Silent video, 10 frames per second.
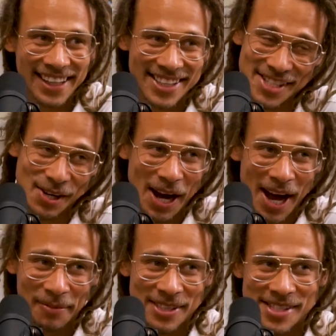It still
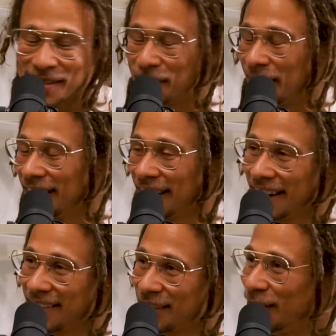happens to me
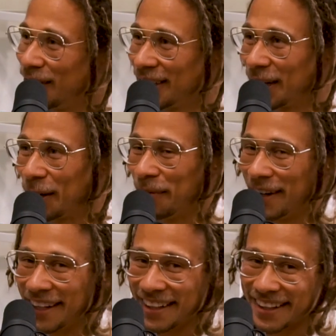too, you know,
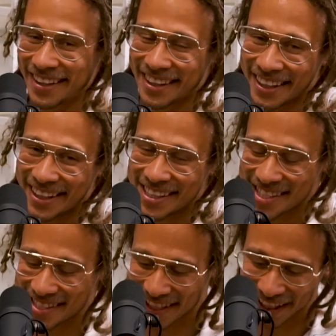but the thing
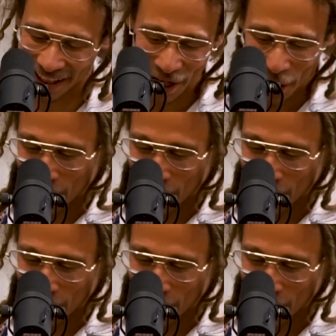is like,